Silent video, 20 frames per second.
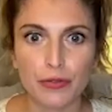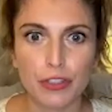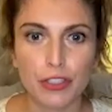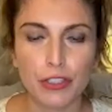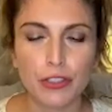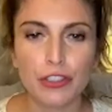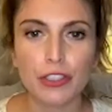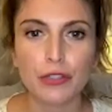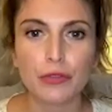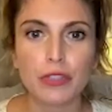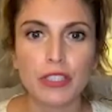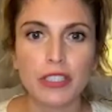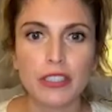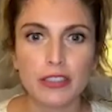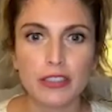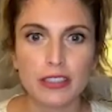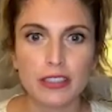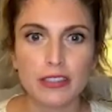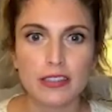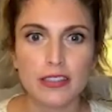Your
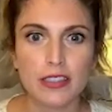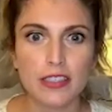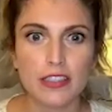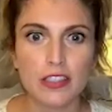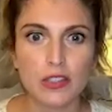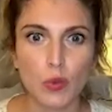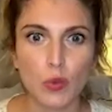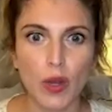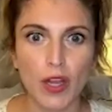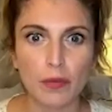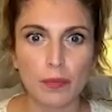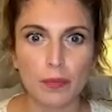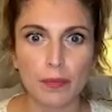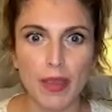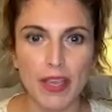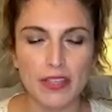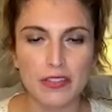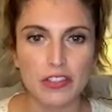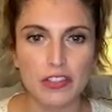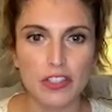uniqueness is what
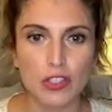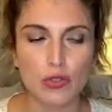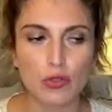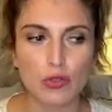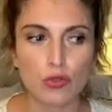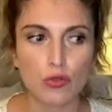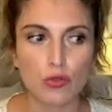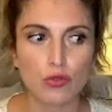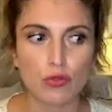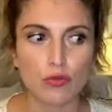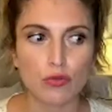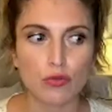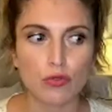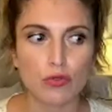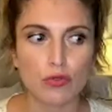makes you